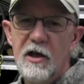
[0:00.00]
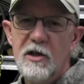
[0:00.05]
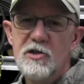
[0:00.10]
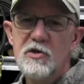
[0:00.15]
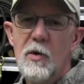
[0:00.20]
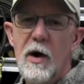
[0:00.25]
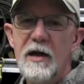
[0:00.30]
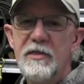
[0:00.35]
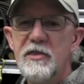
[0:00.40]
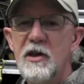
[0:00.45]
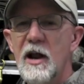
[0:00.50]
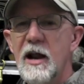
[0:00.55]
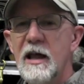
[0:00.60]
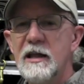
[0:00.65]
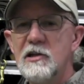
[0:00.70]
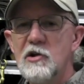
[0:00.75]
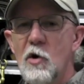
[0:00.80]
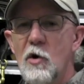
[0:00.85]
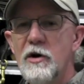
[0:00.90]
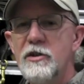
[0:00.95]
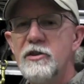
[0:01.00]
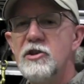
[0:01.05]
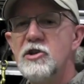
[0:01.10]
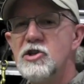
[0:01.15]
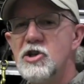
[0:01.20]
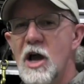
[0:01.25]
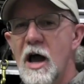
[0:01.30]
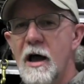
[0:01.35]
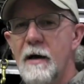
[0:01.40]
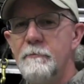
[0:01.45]
So I thought I'd go in the
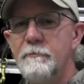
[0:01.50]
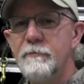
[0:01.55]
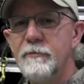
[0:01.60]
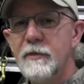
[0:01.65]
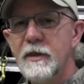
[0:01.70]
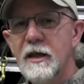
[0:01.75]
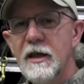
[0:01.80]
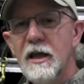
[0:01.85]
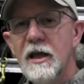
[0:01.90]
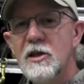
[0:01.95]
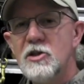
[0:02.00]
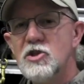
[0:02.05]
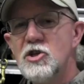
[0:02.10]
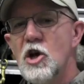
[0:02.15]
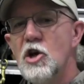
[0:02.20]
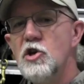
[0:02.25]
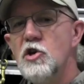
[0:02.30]
shop and show